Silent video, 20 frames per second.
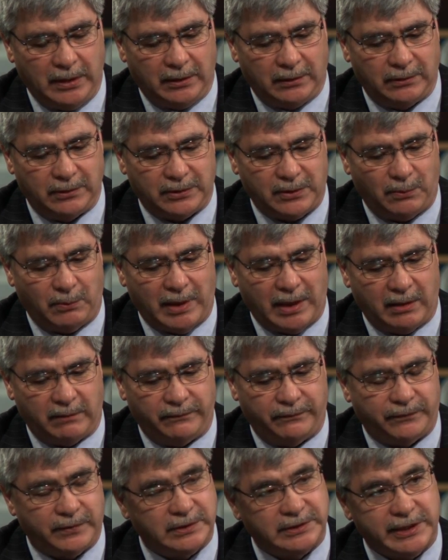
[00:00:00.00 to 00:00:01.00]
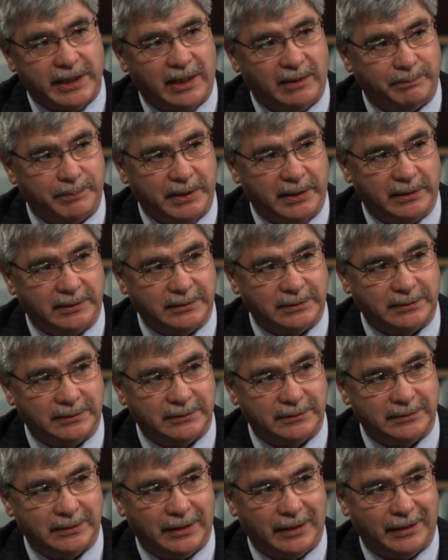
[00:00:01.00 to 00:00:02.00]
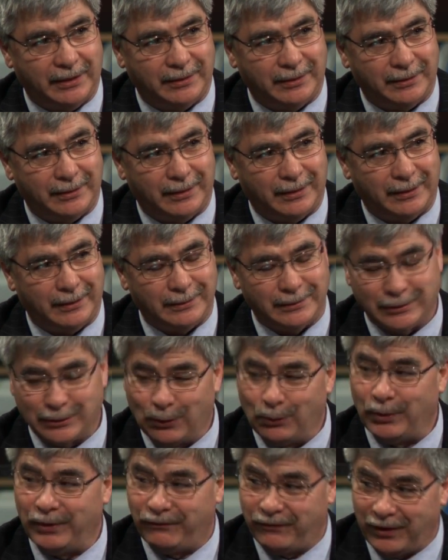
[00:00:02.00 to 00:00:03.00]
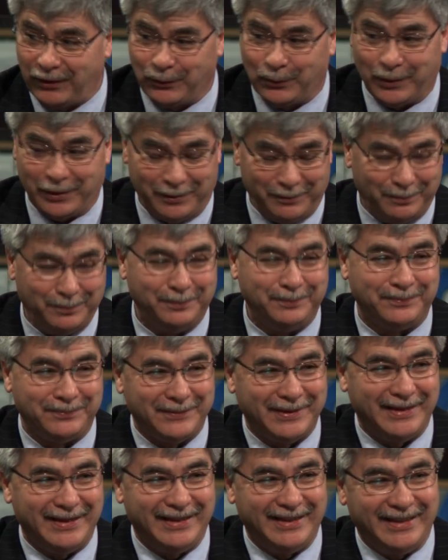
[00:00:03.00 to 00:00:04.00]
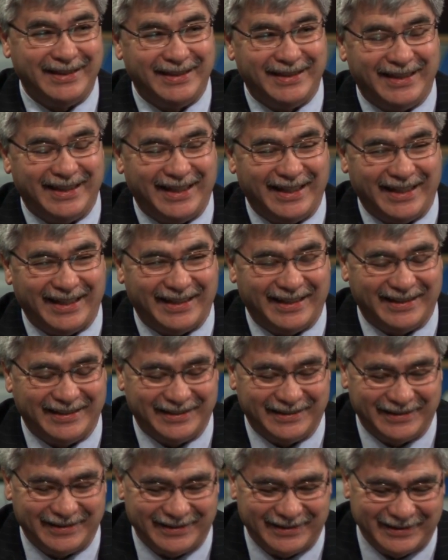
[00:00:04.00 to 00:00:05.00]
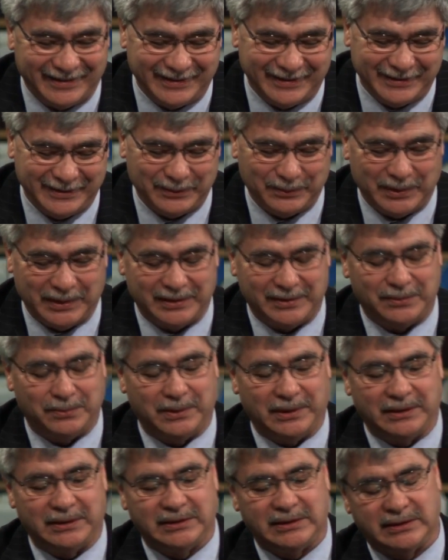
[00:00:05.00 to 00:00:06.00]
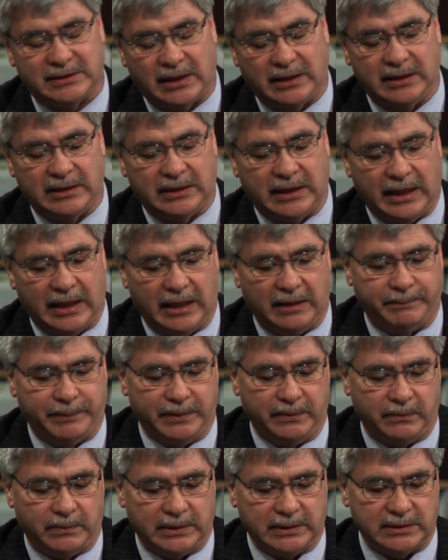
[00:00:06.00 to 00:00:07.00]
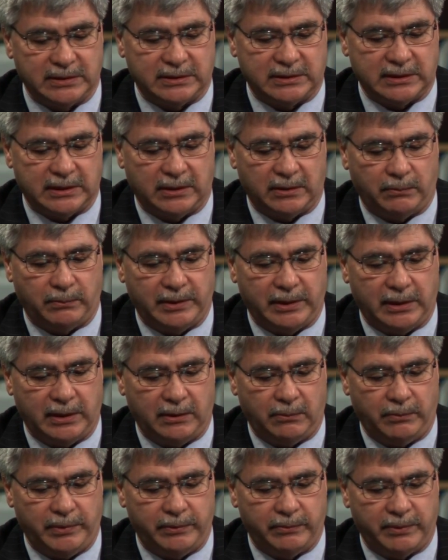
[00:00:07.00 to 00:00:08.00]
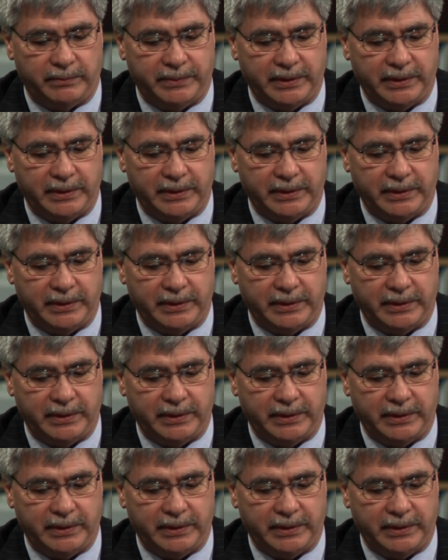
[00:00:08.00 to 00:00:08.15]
look around for champions, and so we found one. And what started to happen was we were